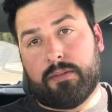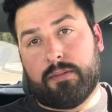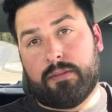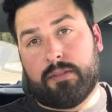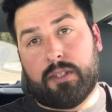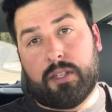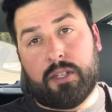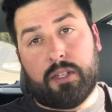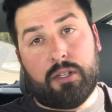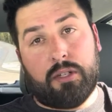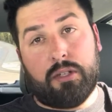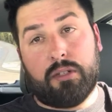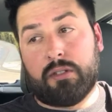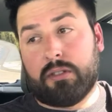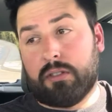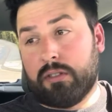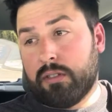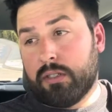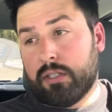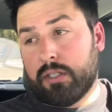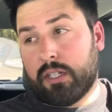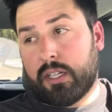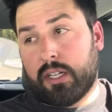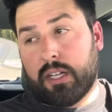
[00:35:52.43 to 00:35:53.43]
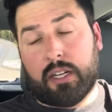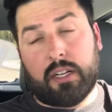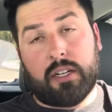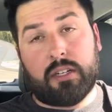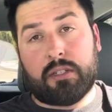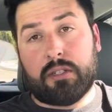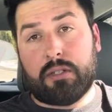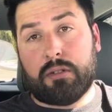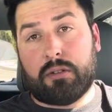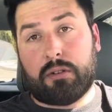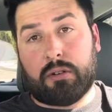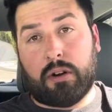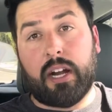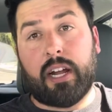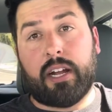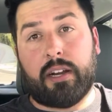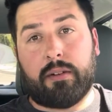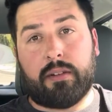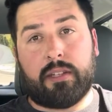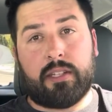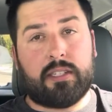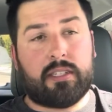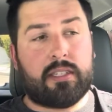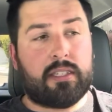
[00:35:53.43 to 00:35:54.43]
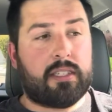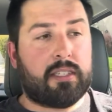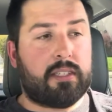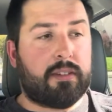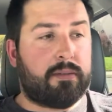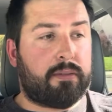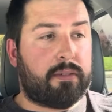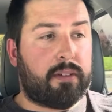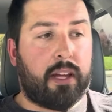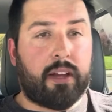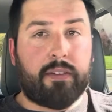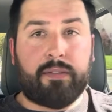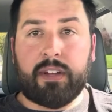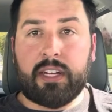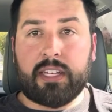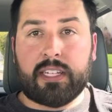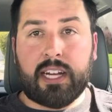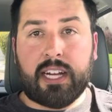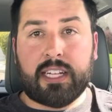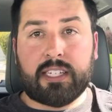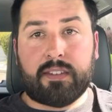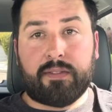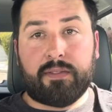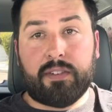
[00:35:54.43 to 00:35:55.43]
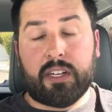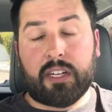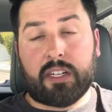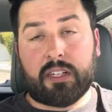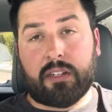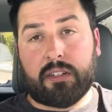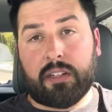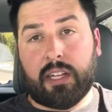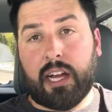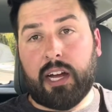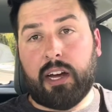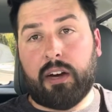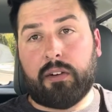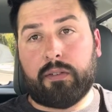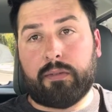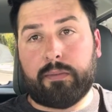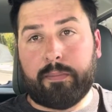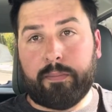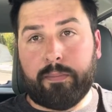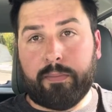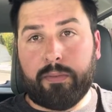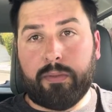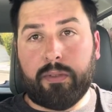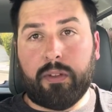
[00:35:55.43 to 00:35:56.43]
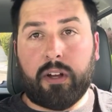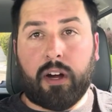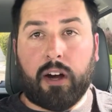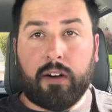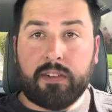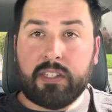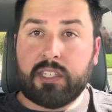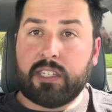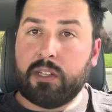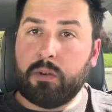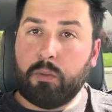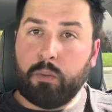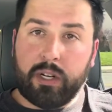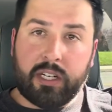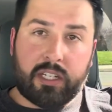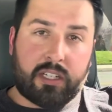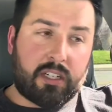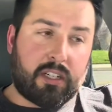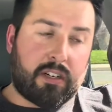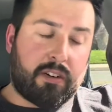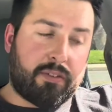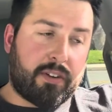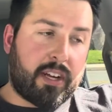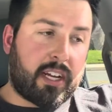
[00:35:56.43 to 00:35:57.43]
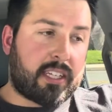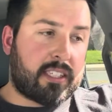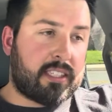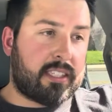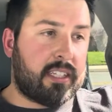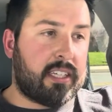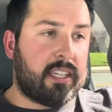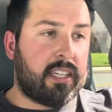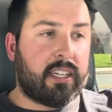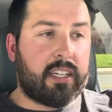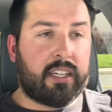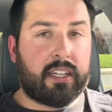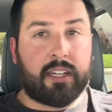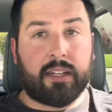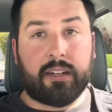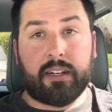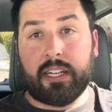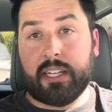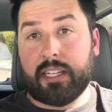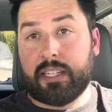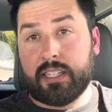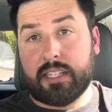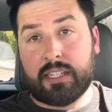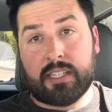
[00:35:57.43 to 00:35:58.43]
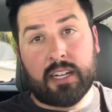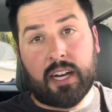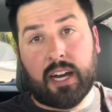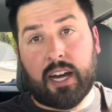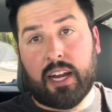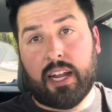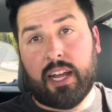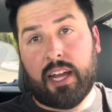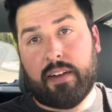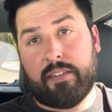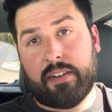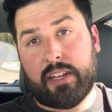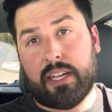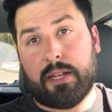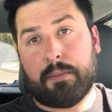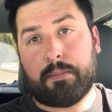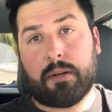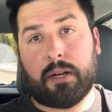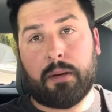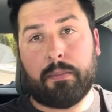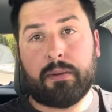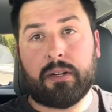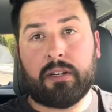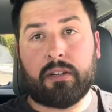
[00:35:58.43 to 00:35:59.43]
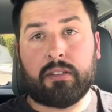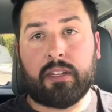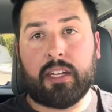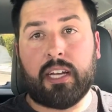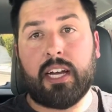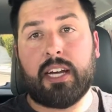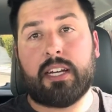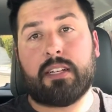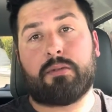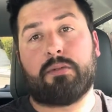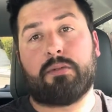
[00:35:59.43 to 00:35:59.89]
you're gonna do great. This is a fantastic vehicle. Now, obviously, winter affects it. It does not have a heat pump. It only has